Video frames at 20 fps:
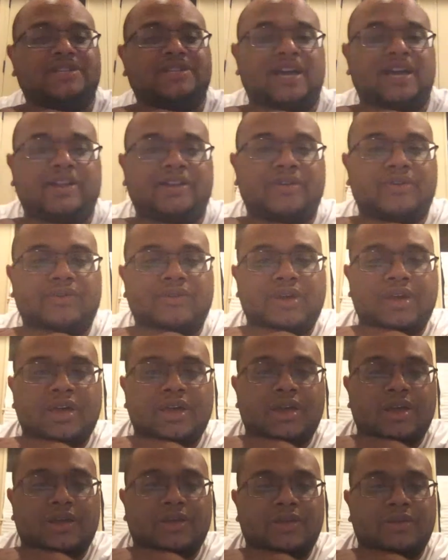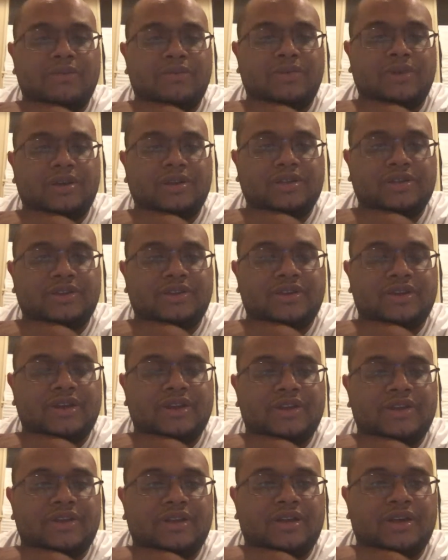I know the
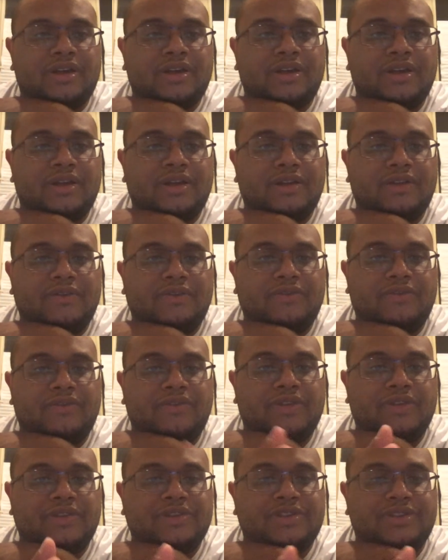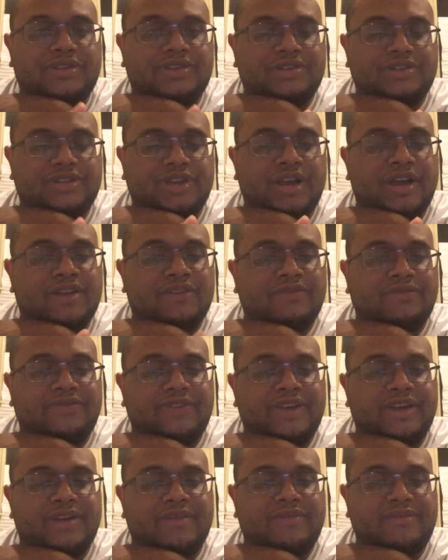attorney for the John
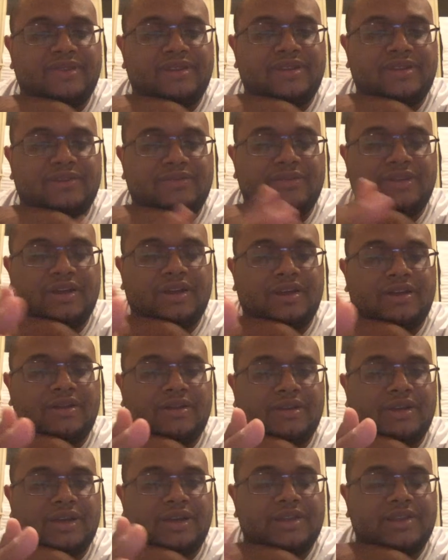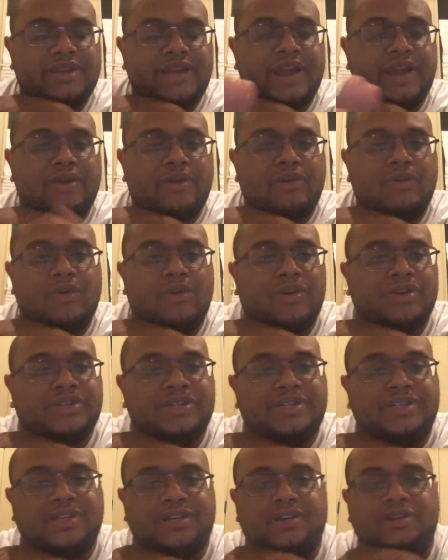family, Daryl
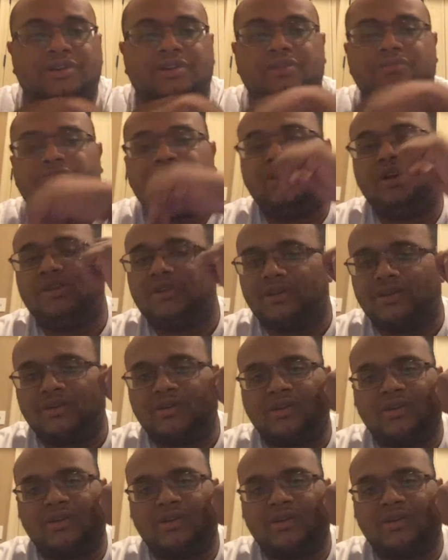Washington, good brother.